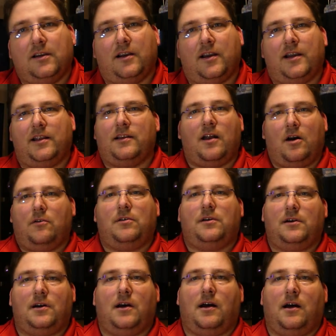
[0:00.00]
Right, uh, no,
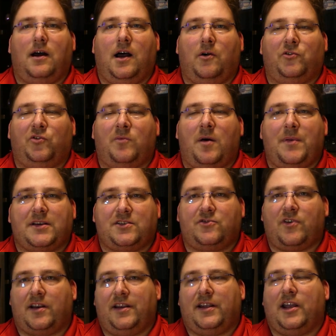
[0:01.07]
uh, I'll do my best to
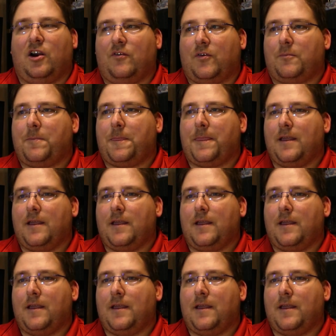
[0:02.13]
try to take care of her.